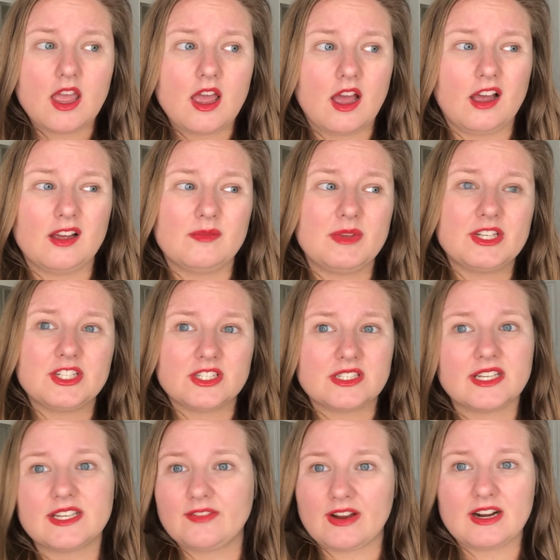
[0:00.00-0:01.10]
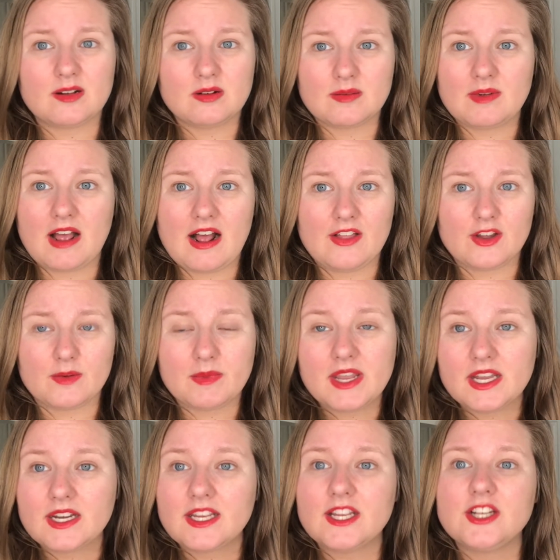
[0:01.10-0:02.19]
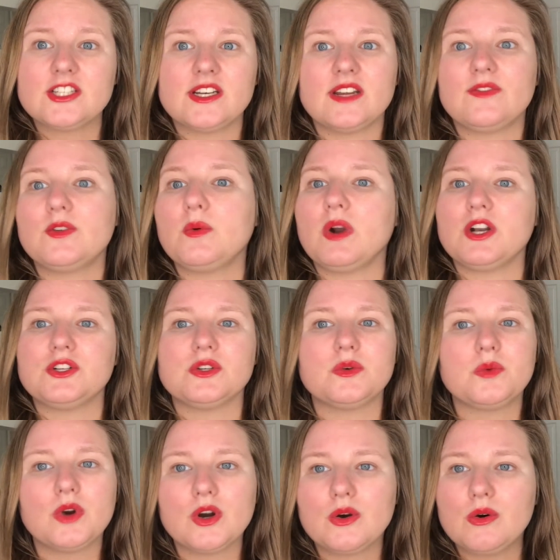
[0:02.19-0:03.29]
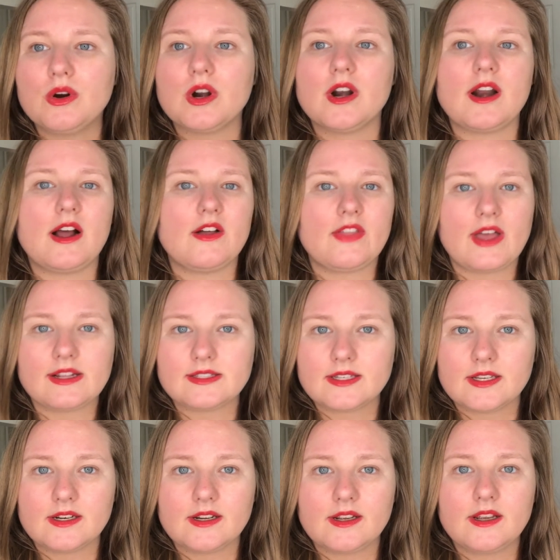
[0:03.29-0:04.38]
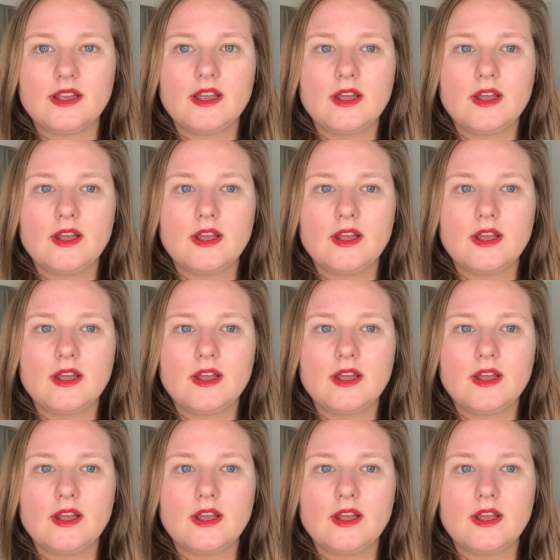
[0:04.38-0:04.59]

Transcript: and just like find out more about how they're managed, and if you want to do a work order, how that's gonna